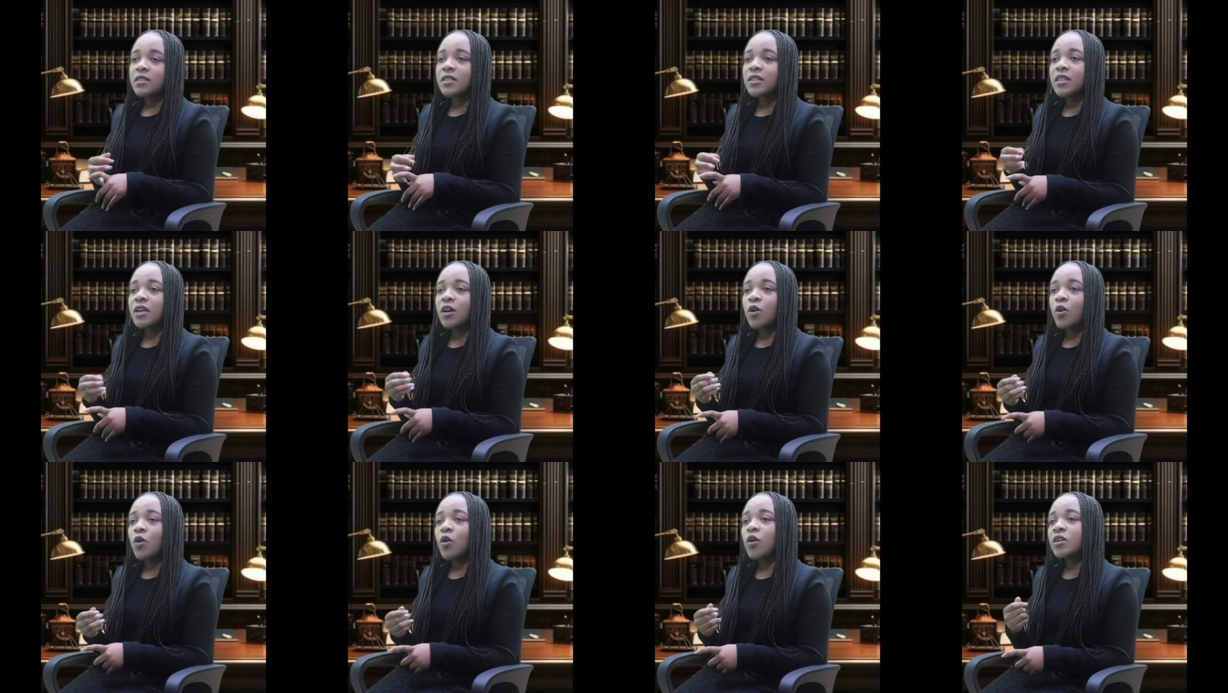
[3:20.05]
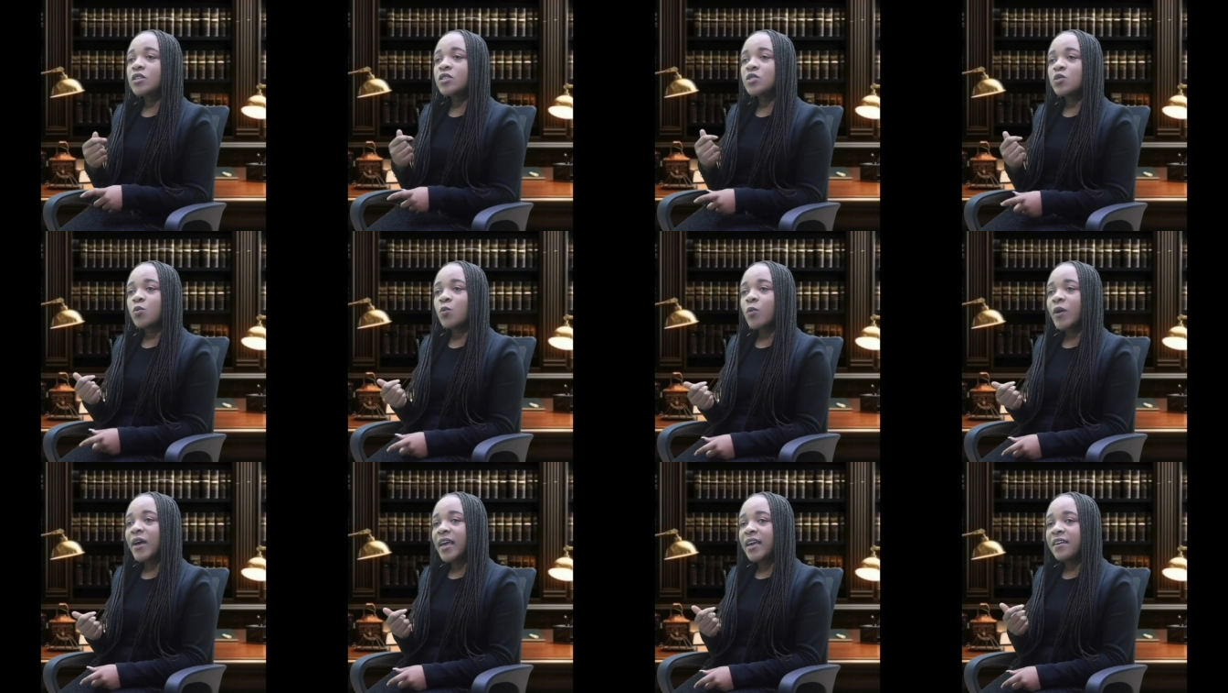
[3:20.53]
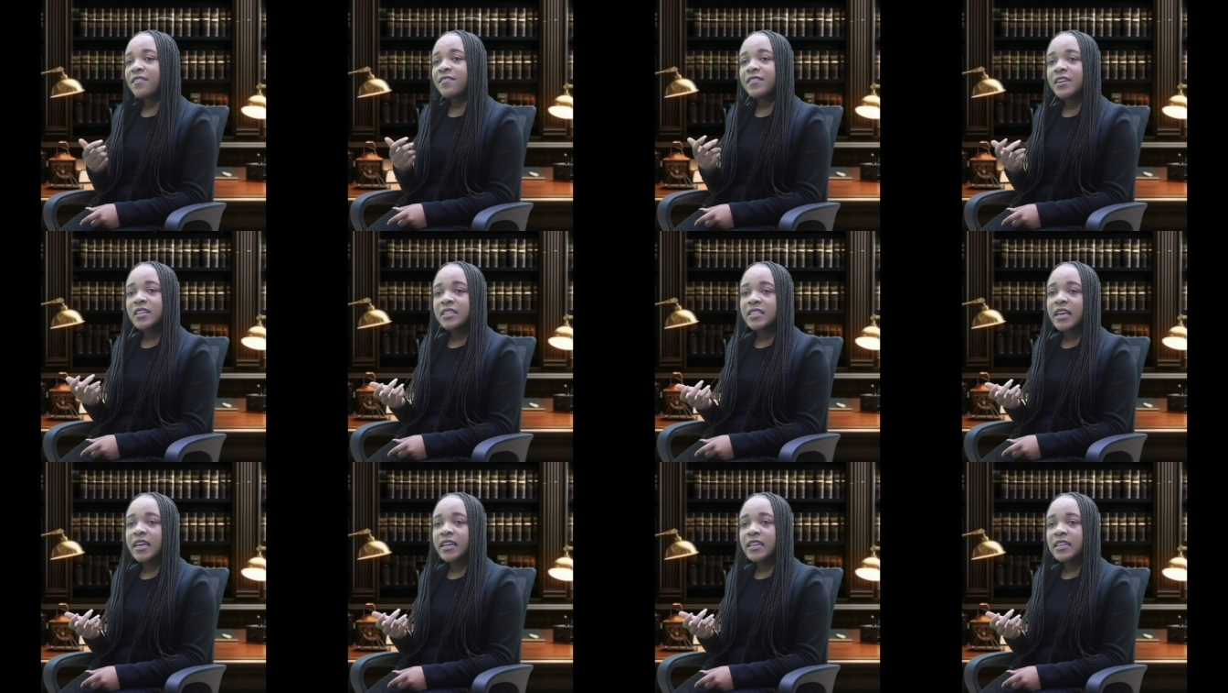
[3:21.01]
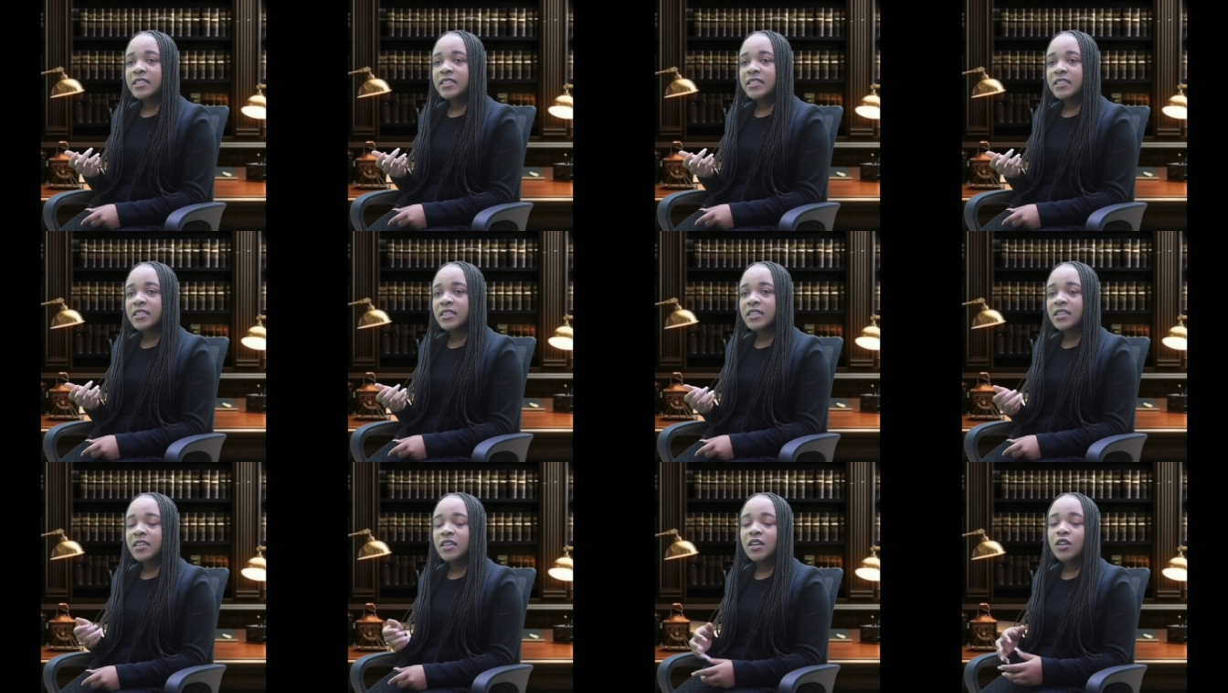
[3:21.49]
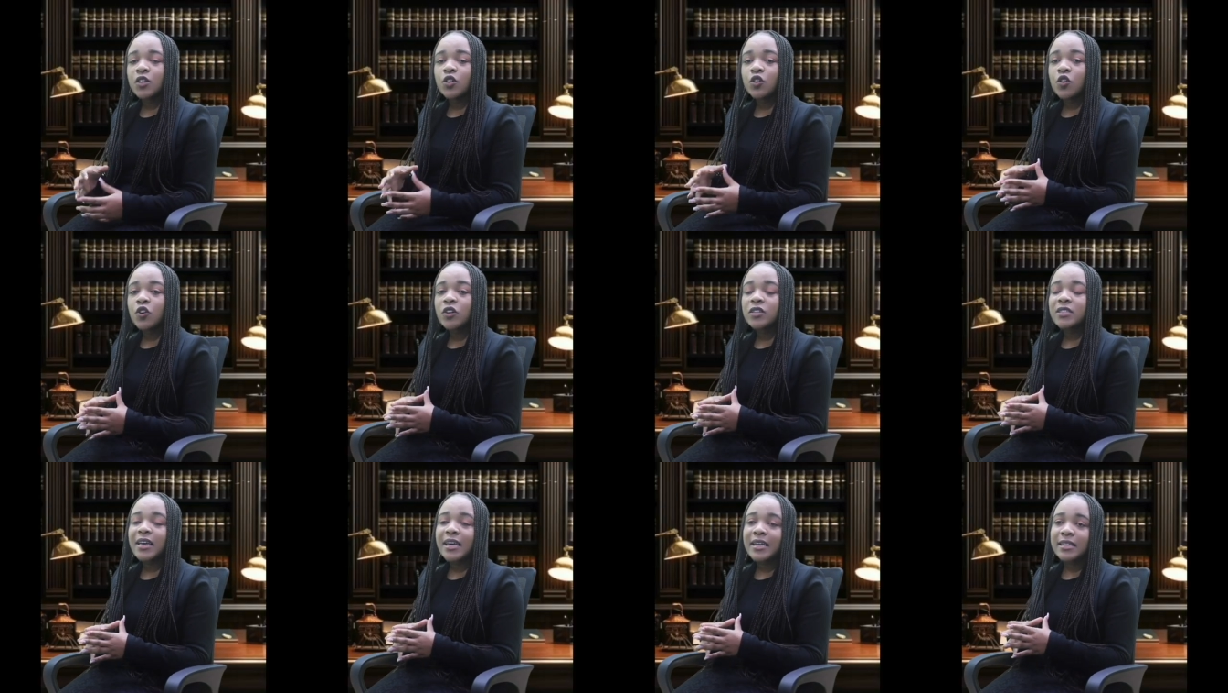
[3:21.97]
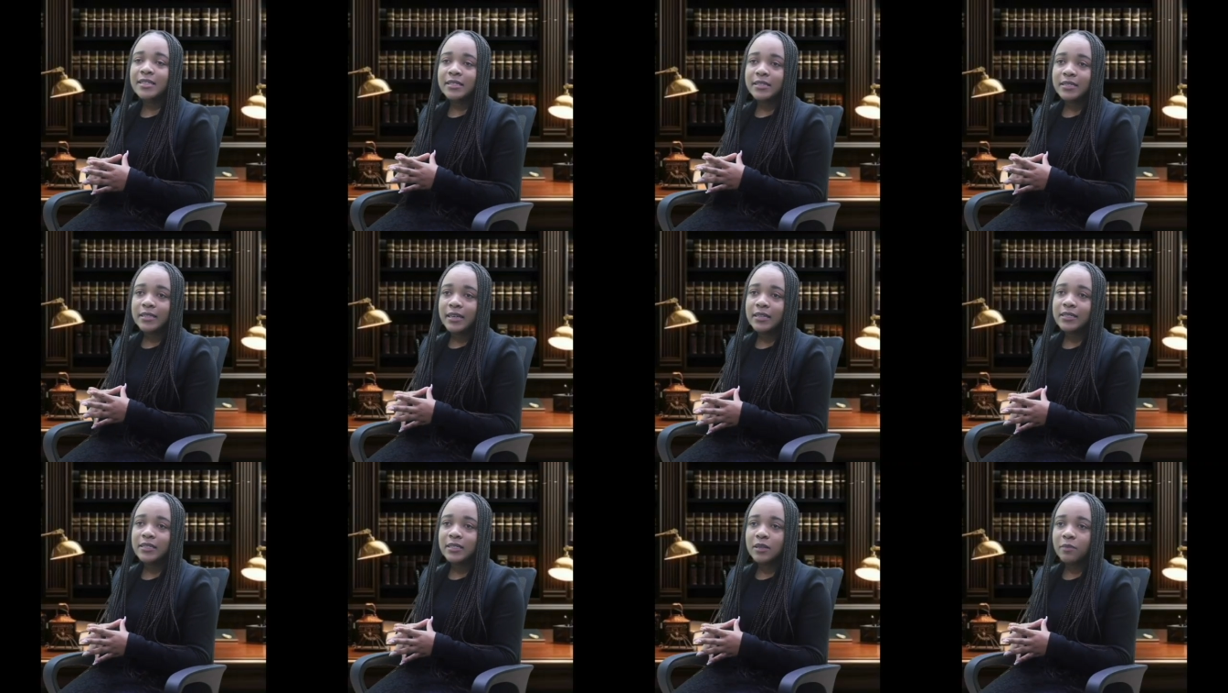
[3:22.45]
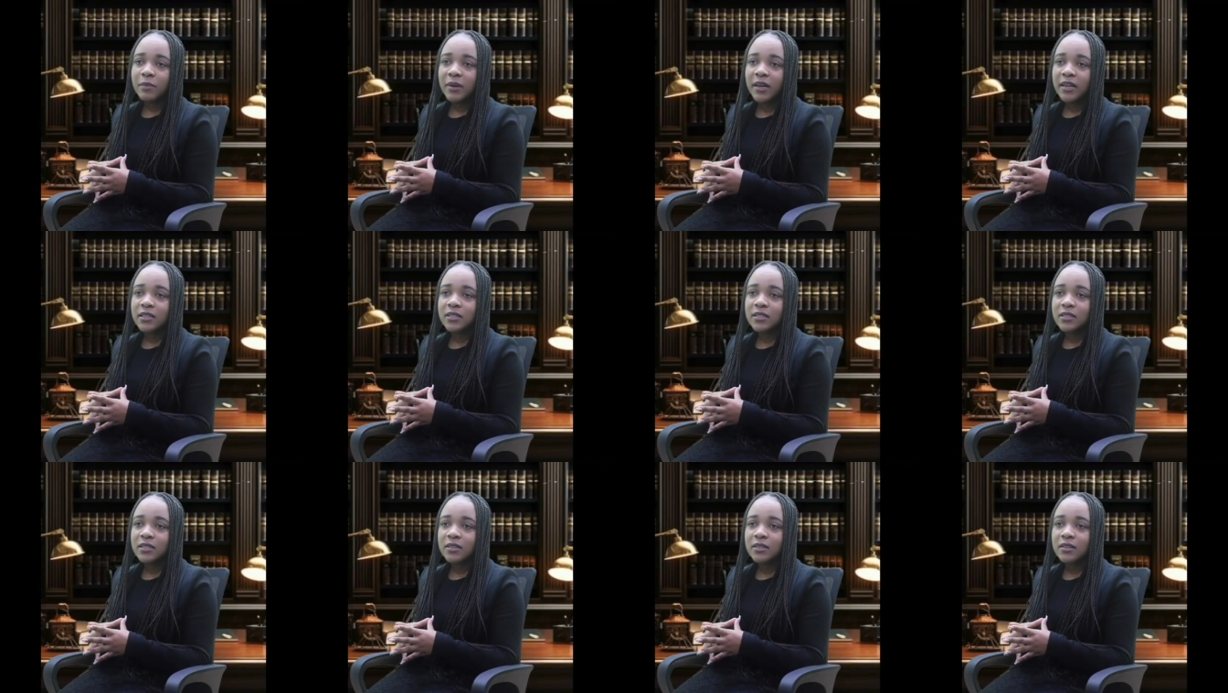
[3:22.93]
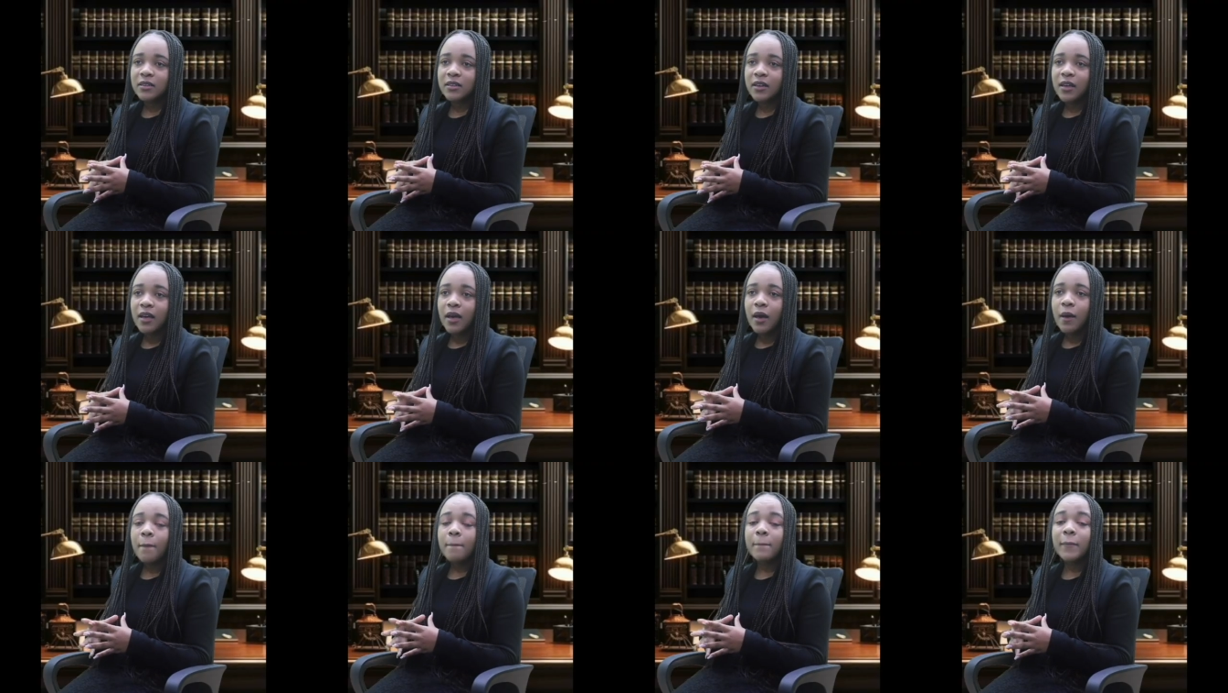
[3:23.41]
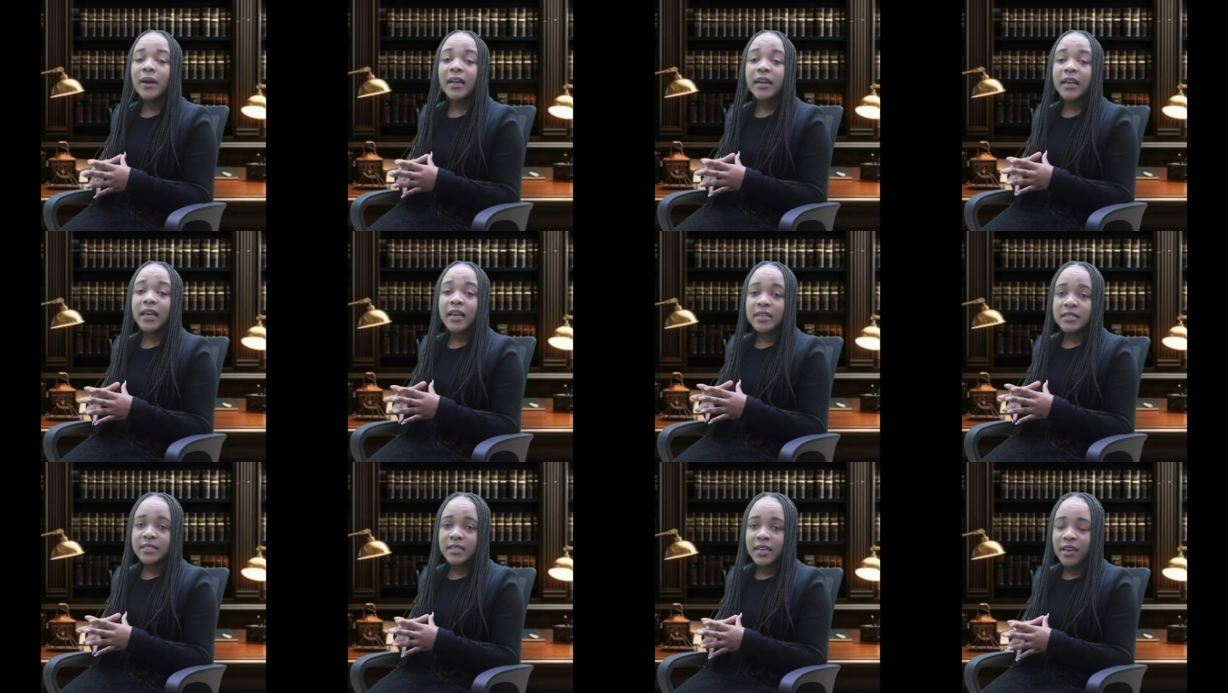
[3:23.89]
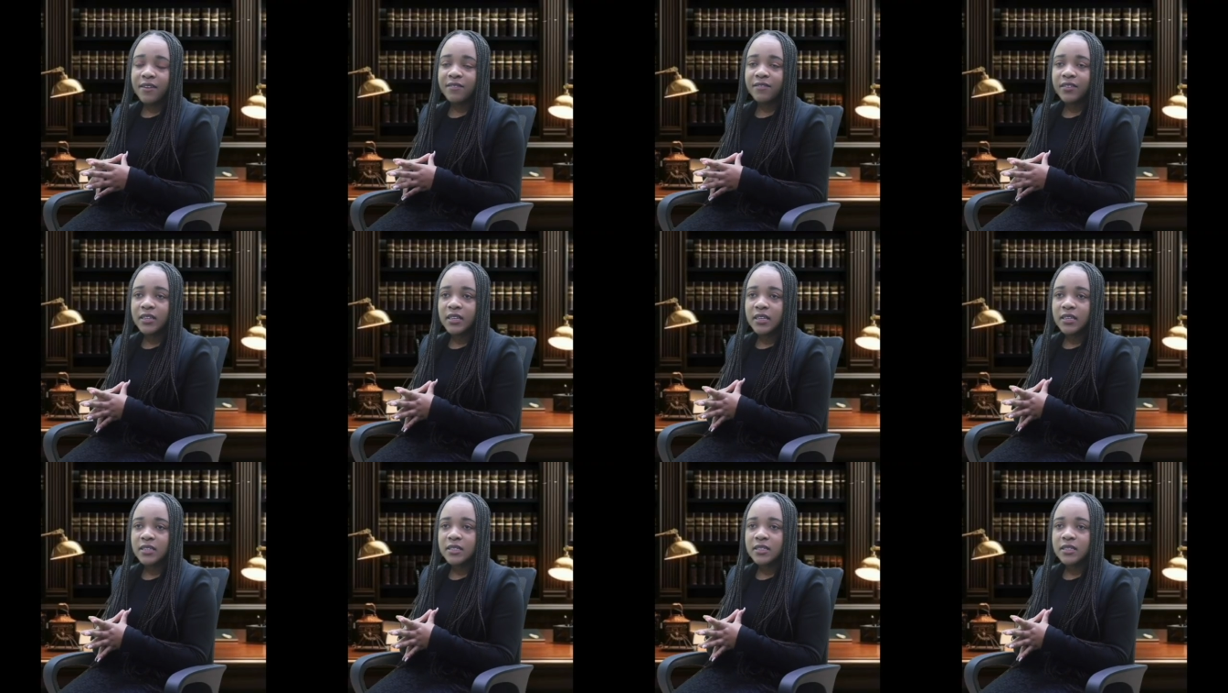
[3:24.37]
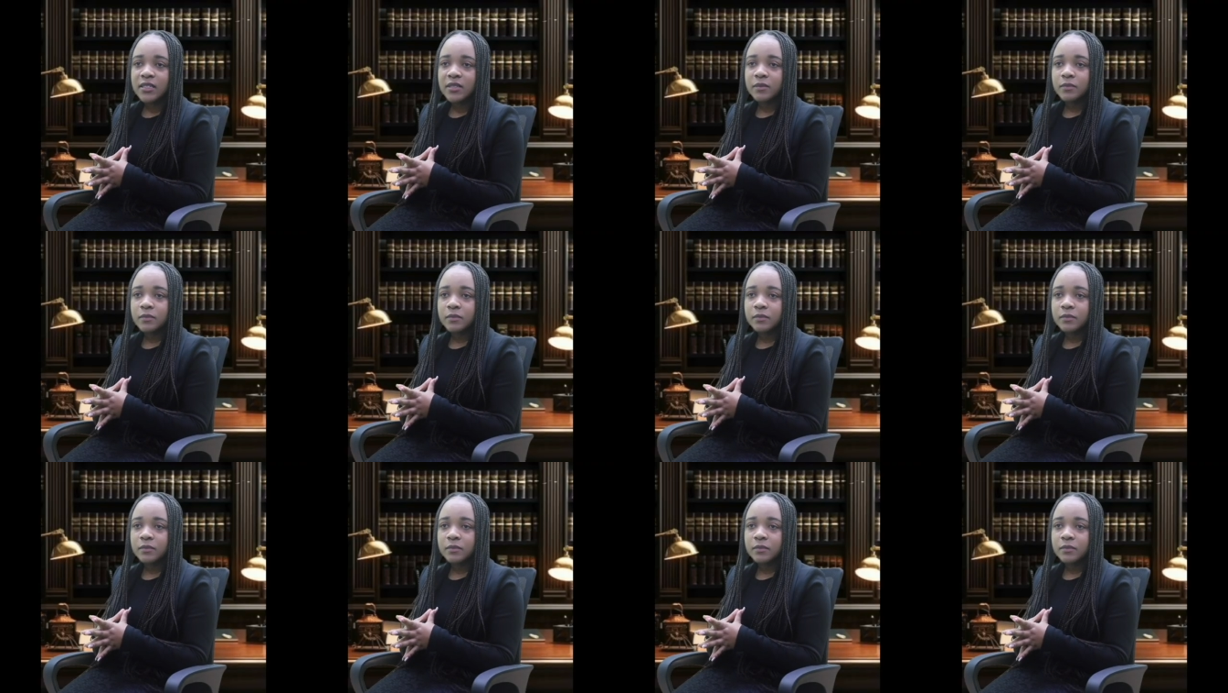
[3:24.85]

the courts weigh fidelity not as sentiment, but as evidence.